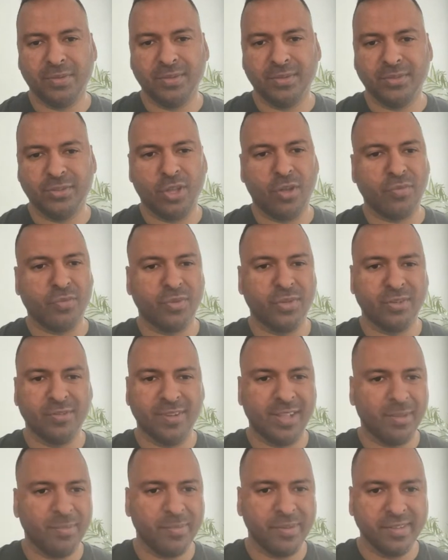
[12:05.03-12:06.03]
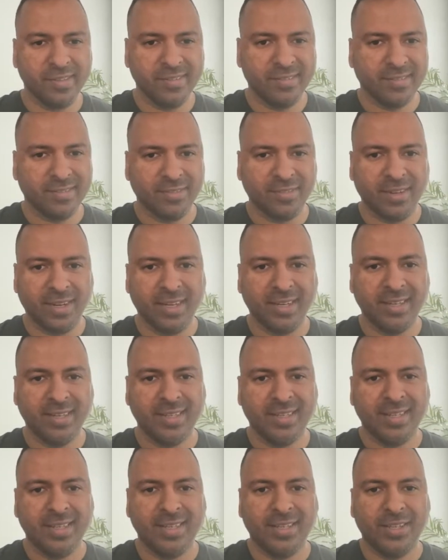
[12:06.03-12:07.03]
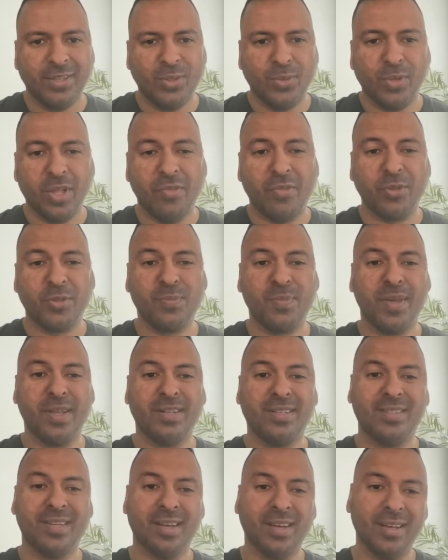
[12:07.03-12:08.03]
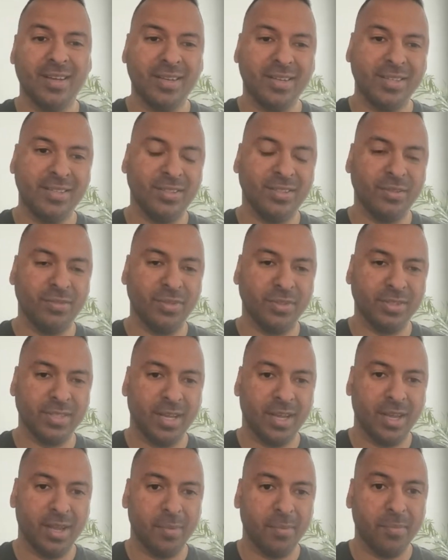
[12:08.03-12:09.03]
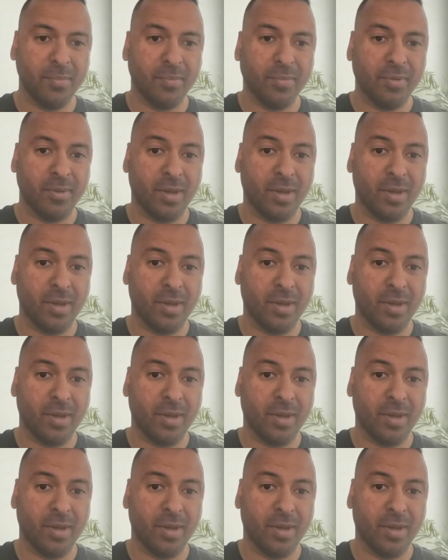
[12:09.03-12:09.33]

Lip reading: software development, right? You would have to spend tons of your time